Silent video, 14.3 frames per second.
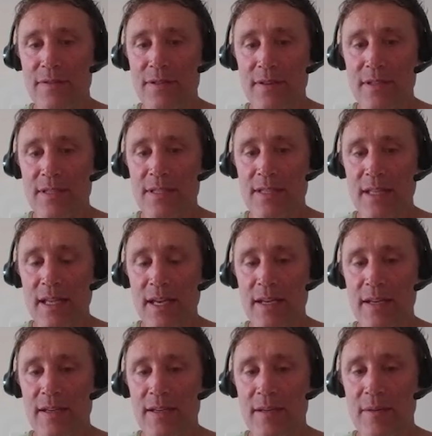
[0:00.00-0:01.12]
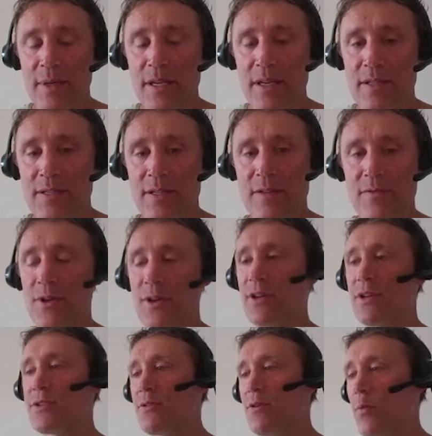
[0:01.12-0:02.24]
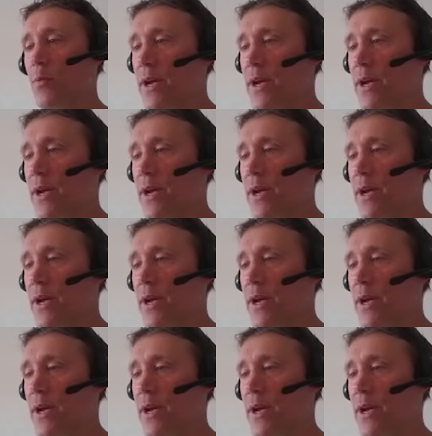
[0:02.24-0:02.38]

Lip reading: this leg, because if you're going to do a weight